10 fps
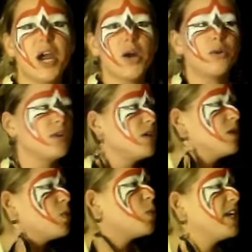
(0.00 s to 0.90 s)
out
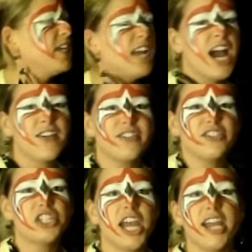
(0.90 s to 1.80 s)
we had the
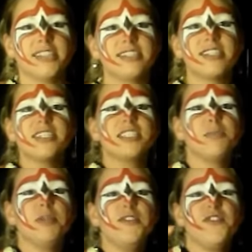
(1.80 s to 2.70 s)
chance to
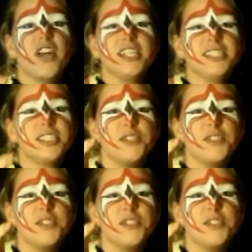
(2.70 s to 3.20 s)
be face